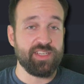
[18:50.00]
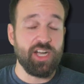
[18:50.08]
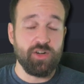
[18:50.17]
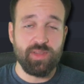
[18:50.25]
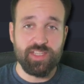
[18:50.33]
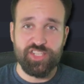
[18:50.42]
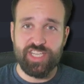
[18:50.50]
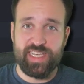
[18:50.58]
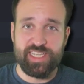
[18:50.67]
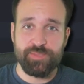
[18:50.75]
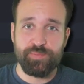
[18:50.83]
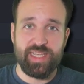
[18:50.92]
the Howler dot
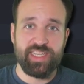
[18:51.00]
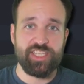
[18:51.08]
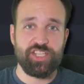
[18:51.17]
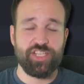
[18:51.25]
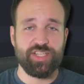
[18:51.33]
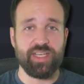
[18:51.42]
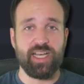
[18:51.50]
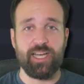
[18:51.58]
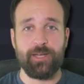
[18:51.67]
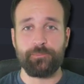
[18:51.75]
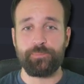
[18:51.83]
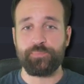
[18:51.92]
J S package.
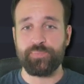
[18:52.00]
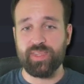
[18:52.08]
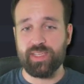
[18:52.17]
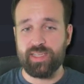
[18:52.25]
Um,